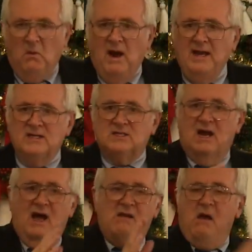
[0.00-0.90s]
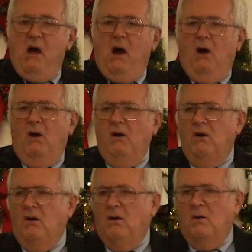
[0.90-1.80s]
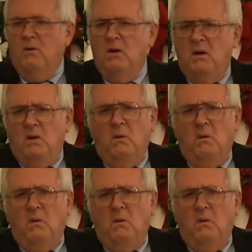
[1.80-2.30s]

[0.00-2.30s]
Why is God, oh,